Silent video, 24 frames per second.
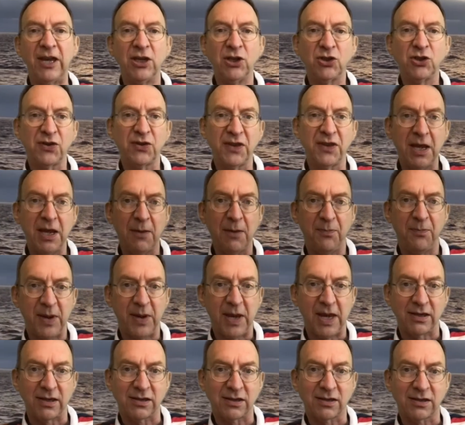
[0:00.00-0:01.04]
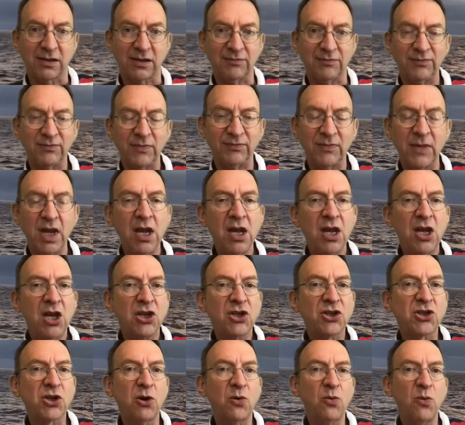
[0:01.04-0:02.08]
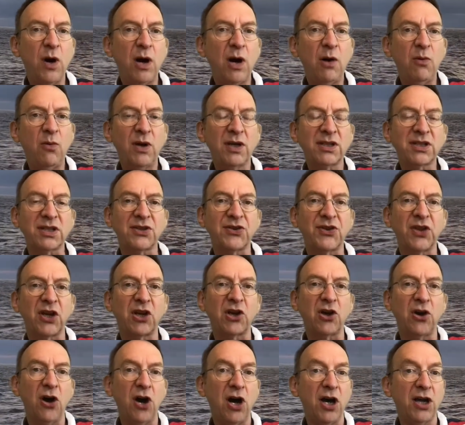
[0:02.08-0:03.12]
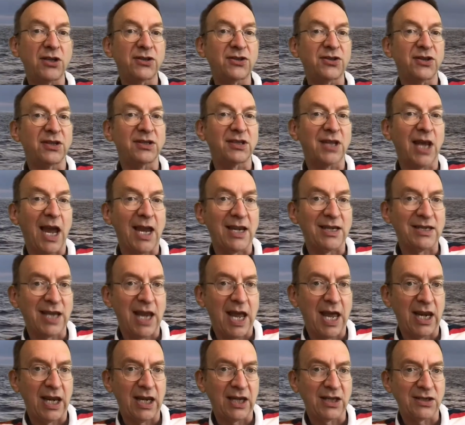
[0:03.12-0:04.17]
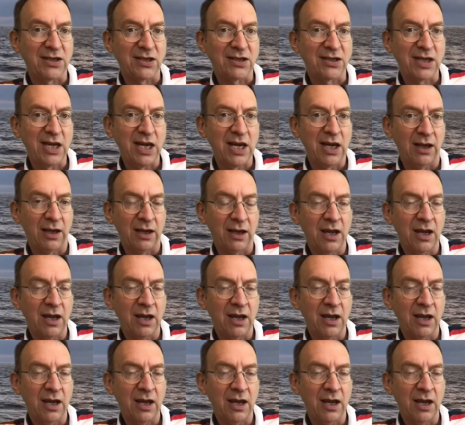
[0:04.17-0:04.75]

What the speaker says: into the abyss. So what was it that caused the Titanic to sink?